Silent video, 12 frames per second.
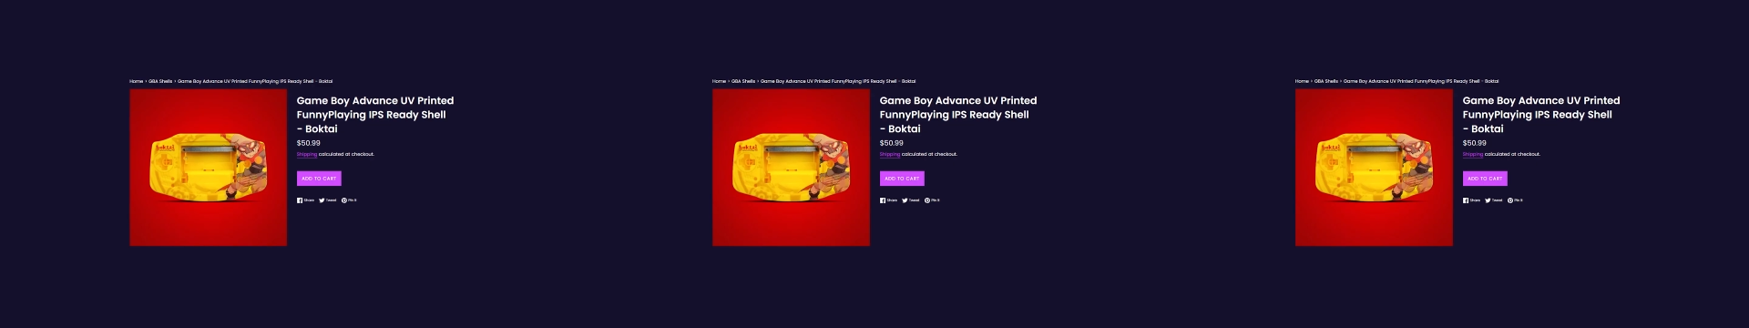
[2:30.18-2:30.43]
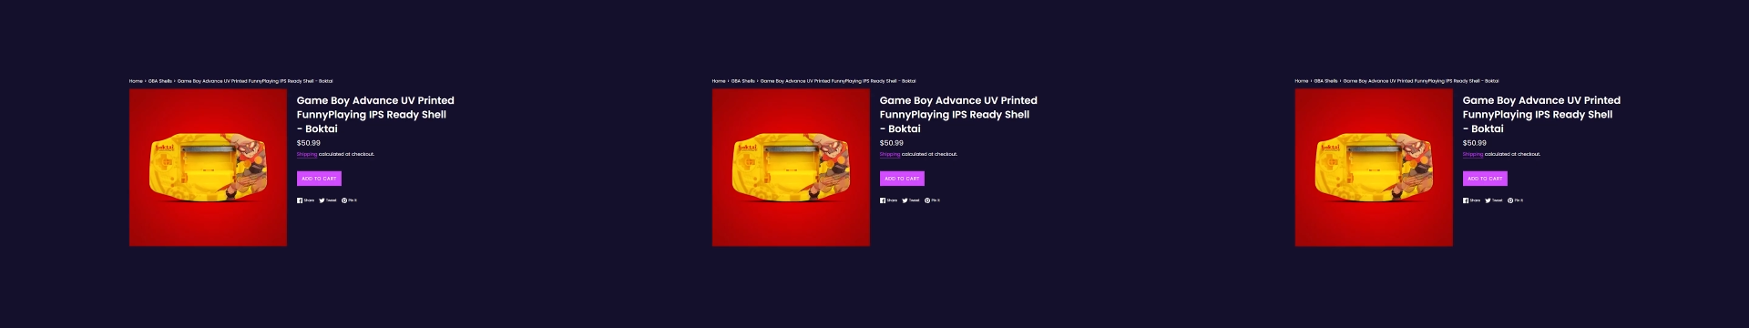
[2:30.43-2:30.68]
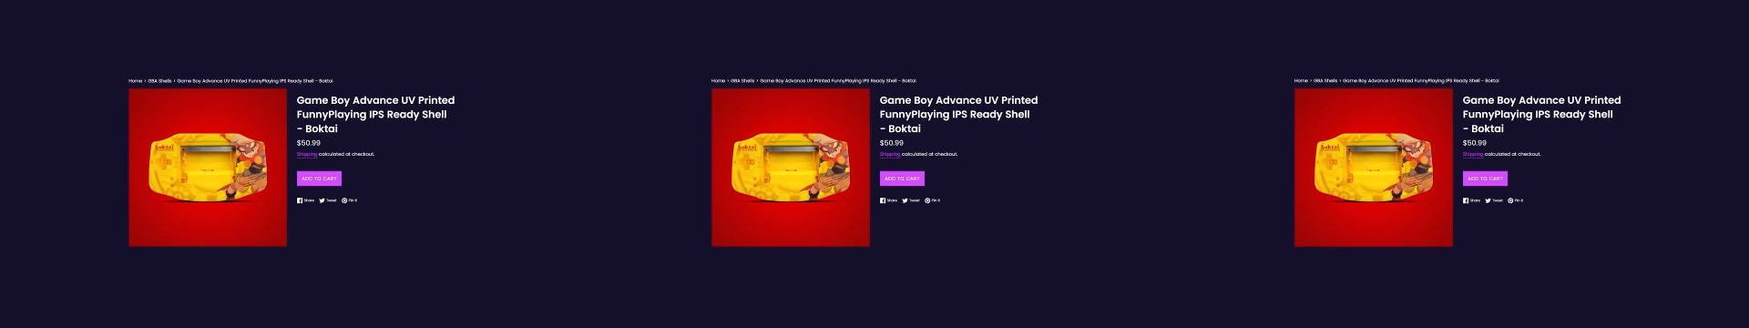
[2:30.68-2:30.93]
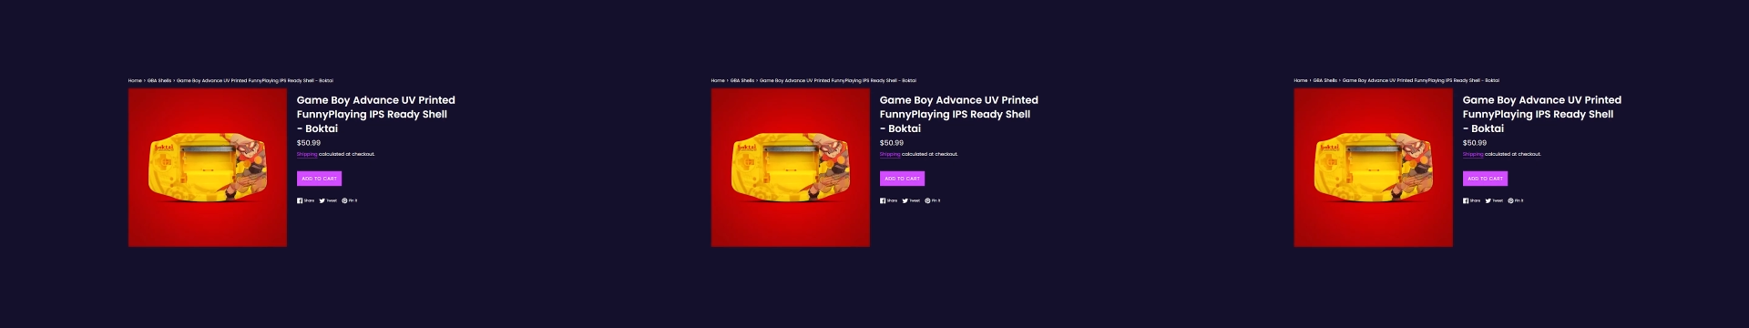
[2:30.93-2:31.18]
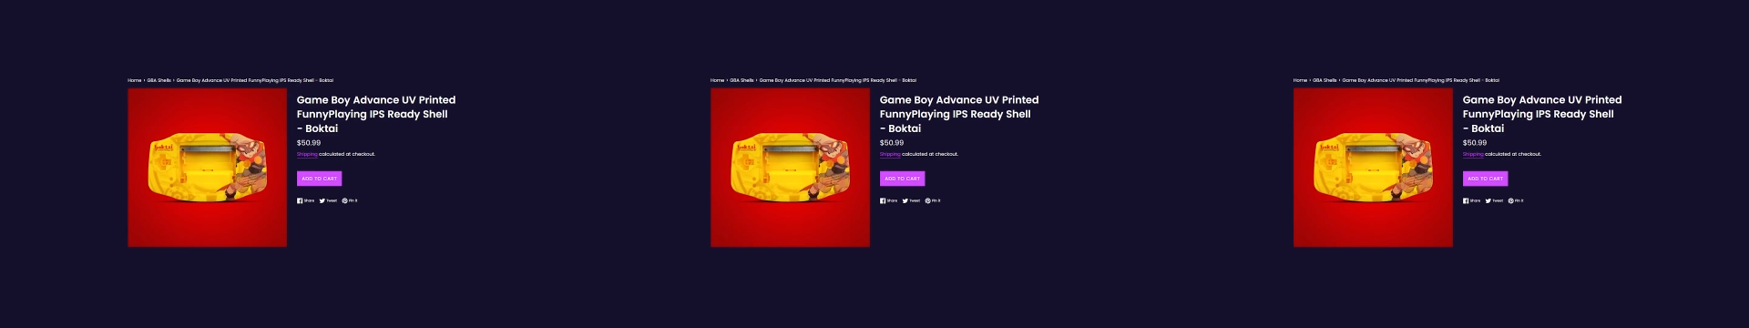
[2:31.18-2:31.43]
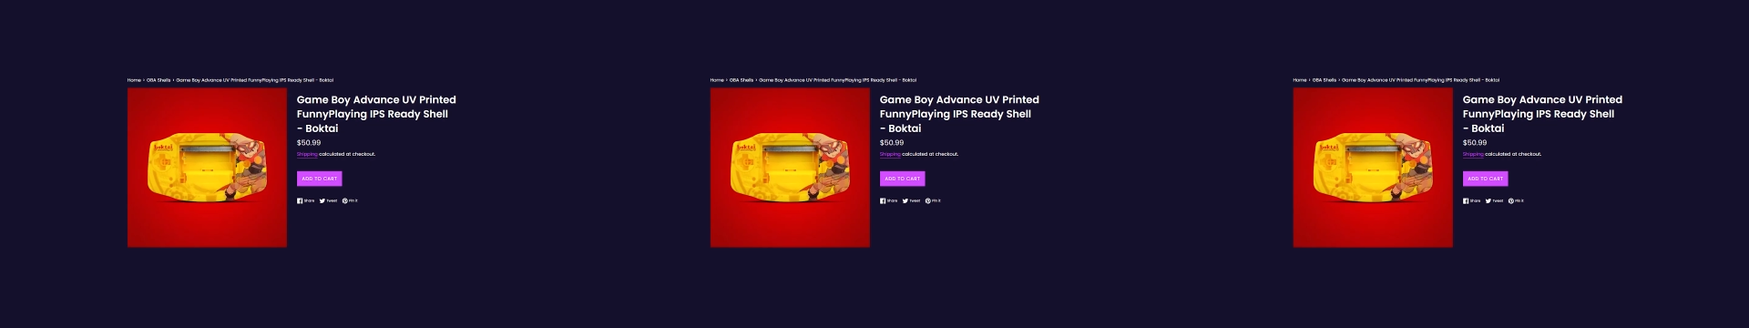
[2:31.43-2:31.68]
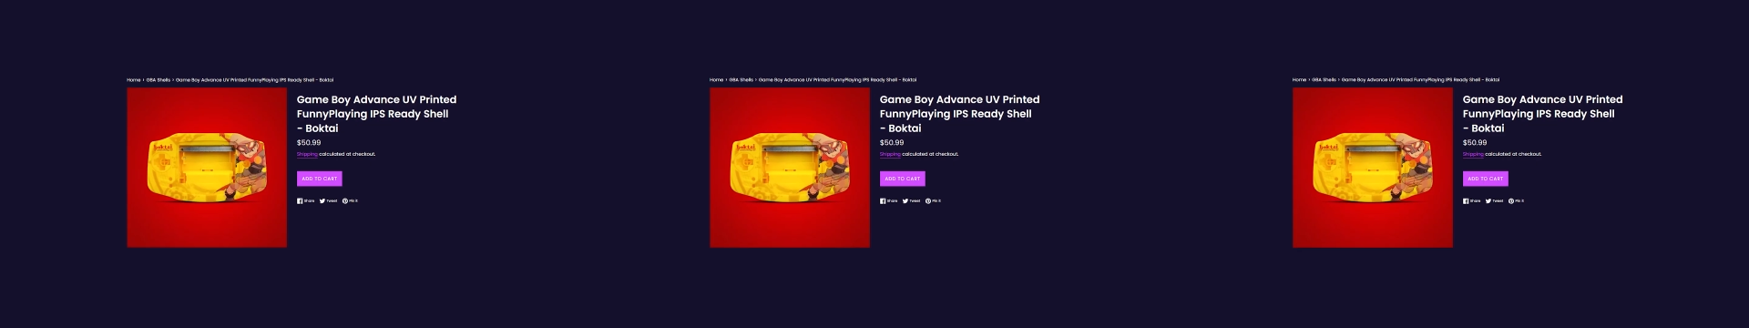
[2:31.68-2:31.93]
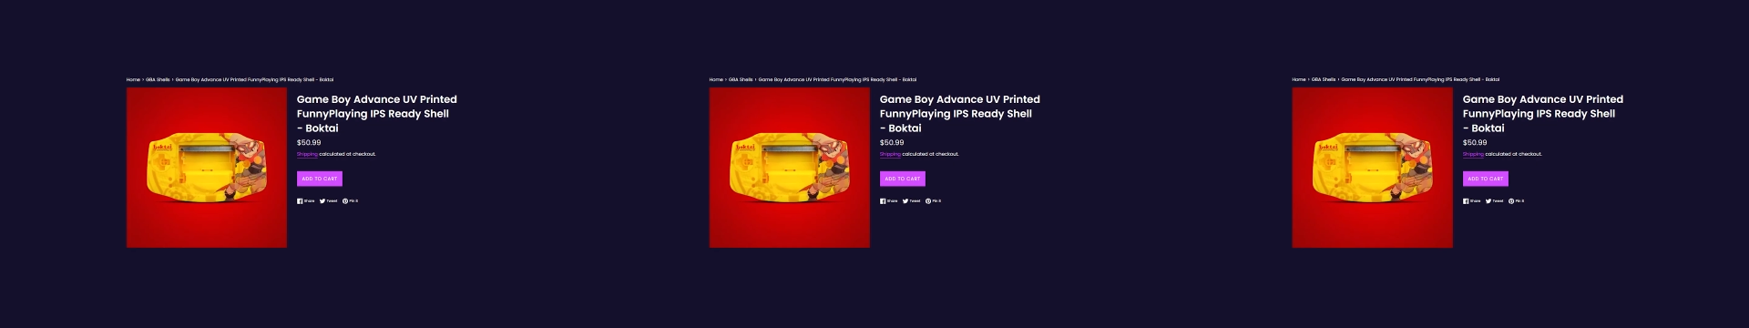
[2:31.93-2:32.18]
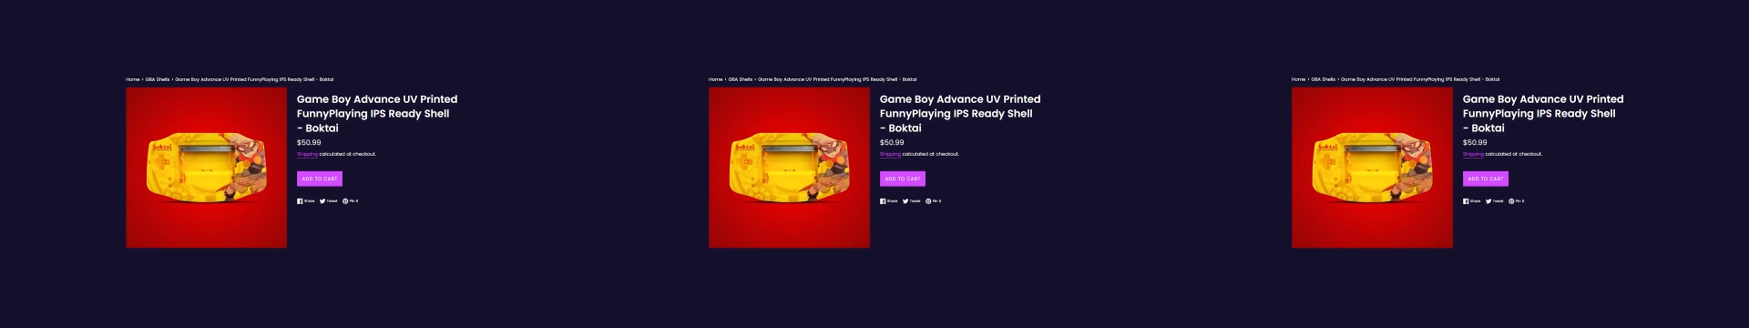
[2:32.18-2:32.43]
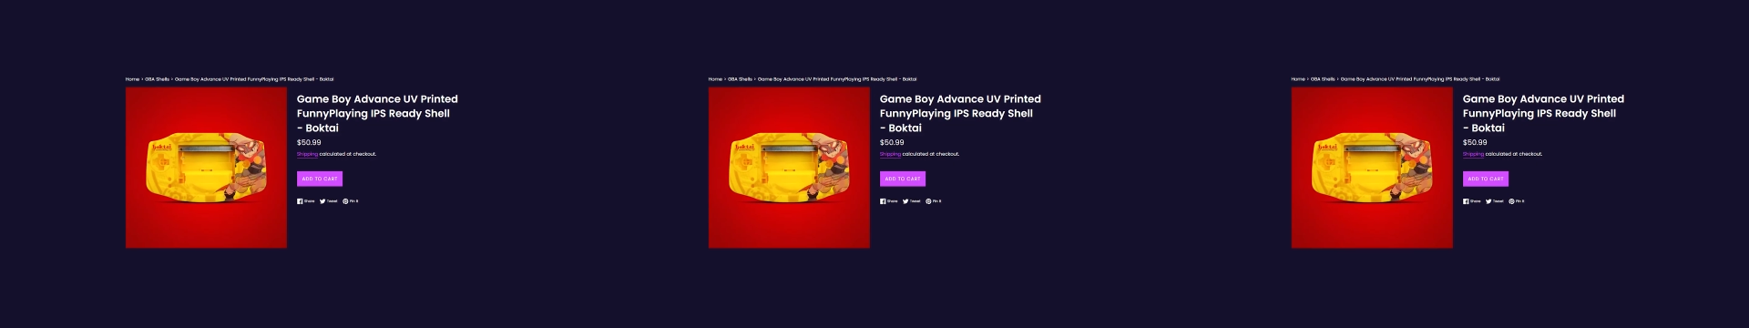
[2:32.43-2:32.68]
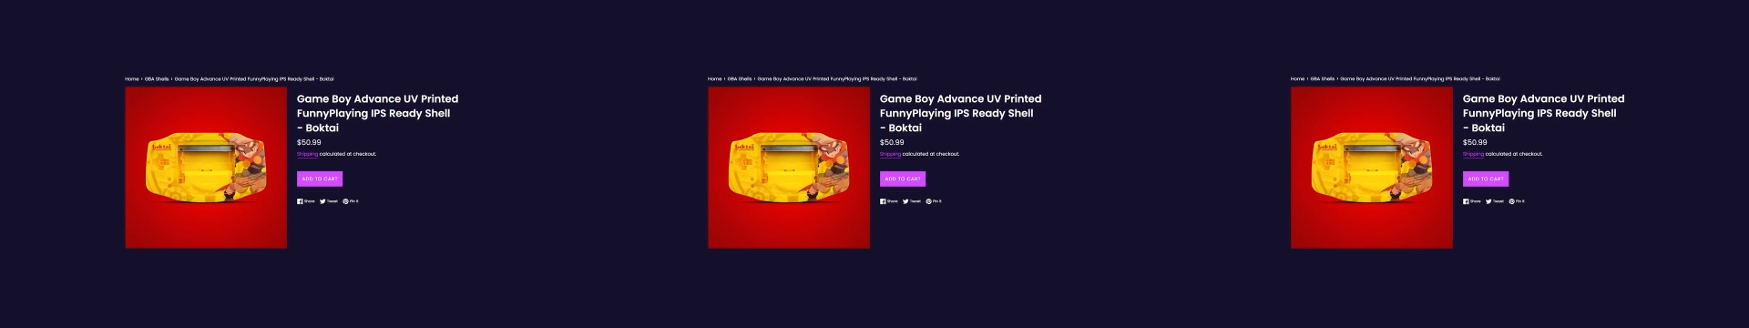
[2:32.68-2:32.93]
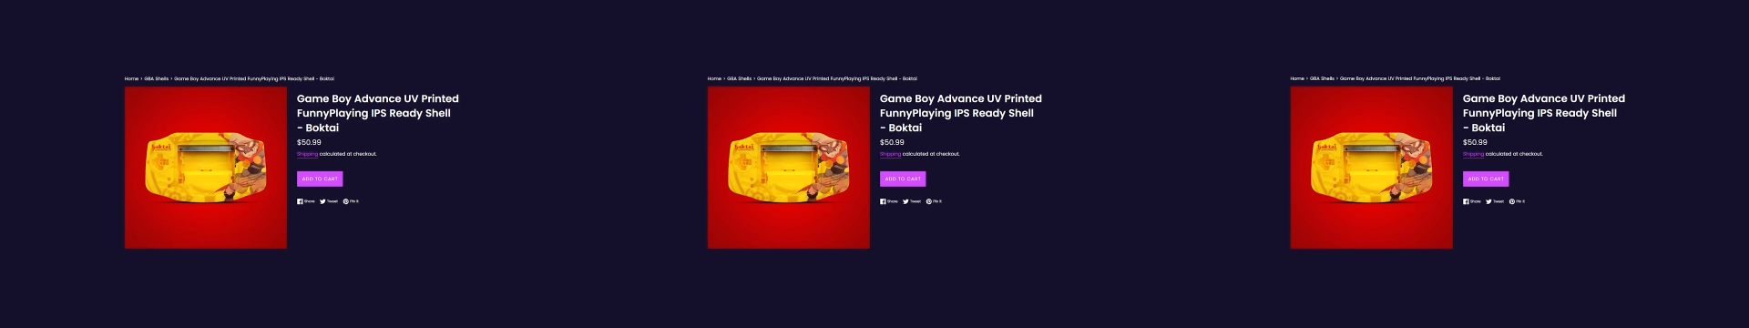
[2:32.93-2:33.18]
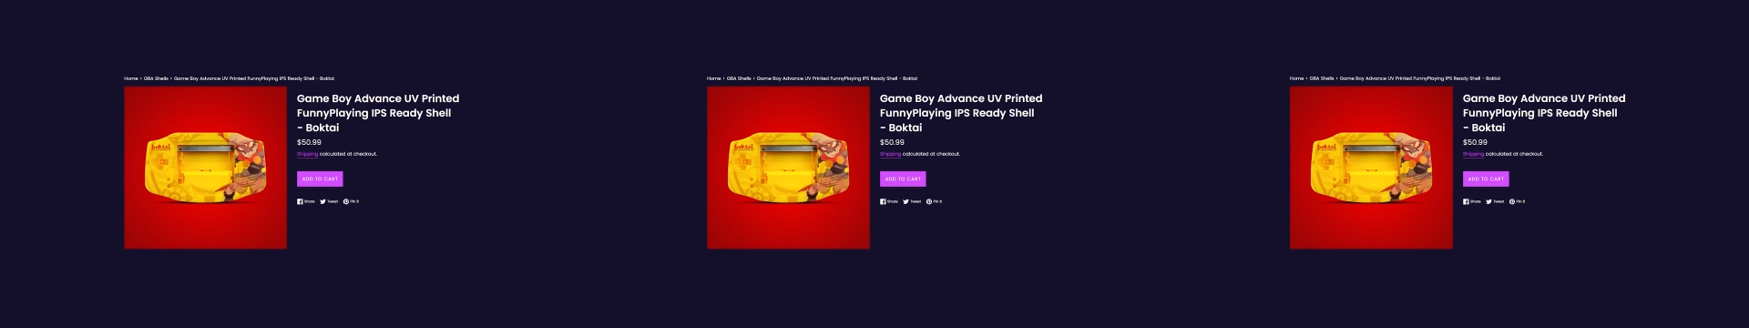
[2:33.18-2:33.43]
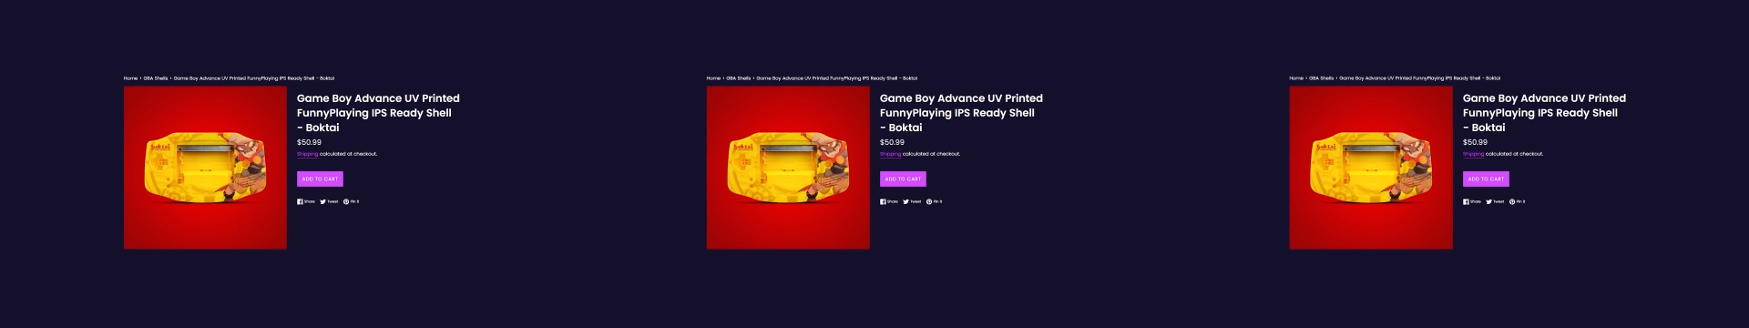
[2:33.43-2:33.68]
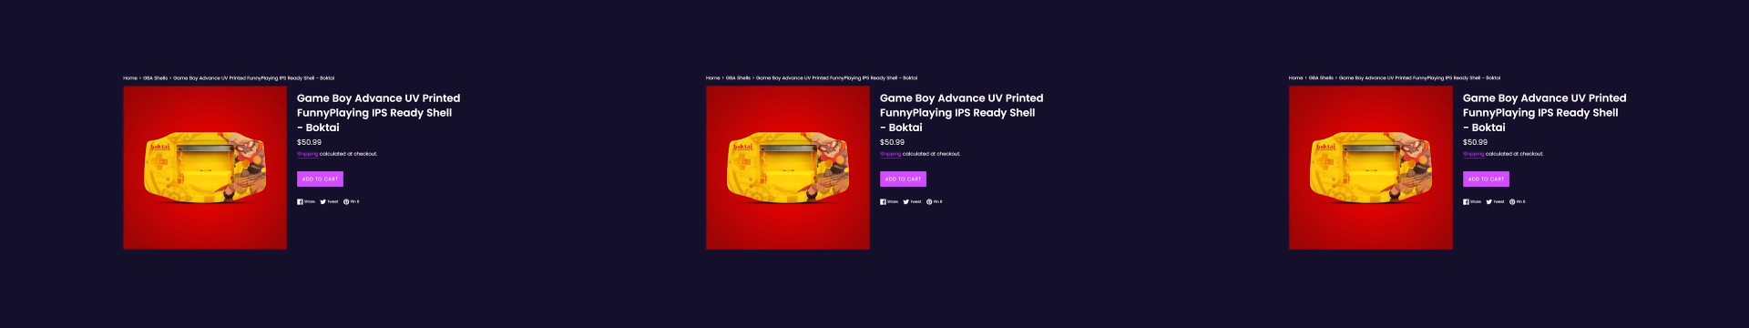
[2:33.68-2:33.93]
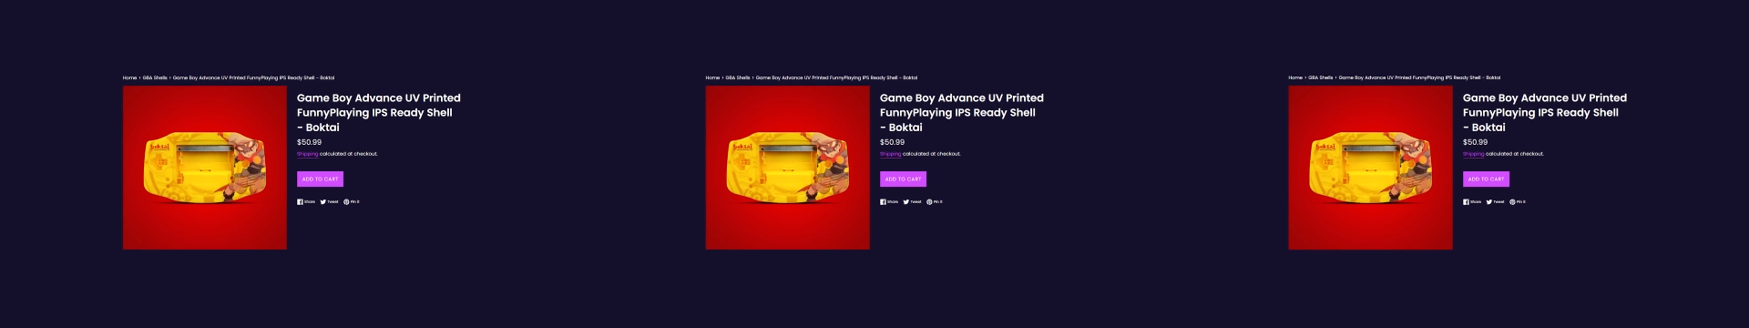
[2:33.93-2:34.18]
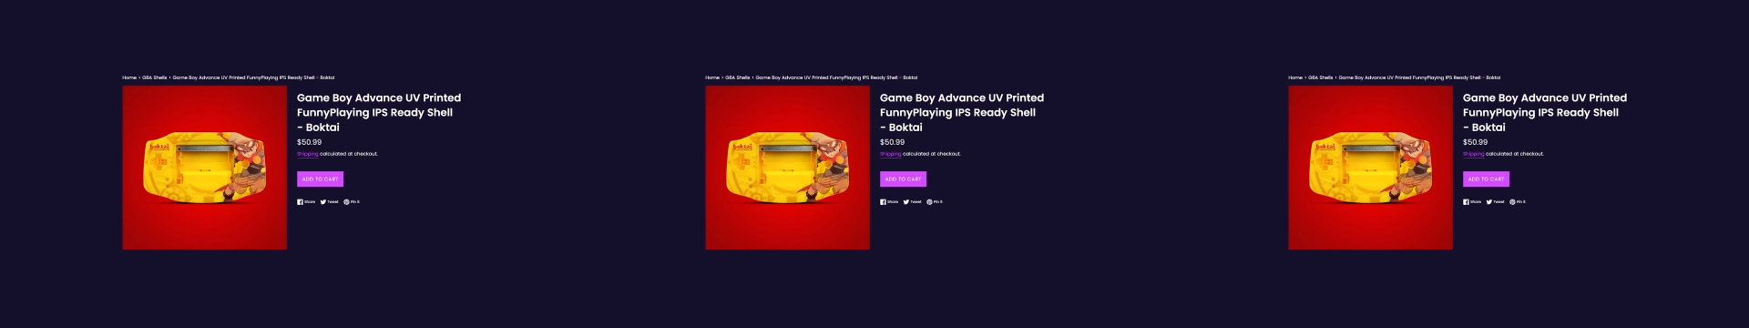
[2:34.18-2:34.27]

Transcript: (no speaker visible)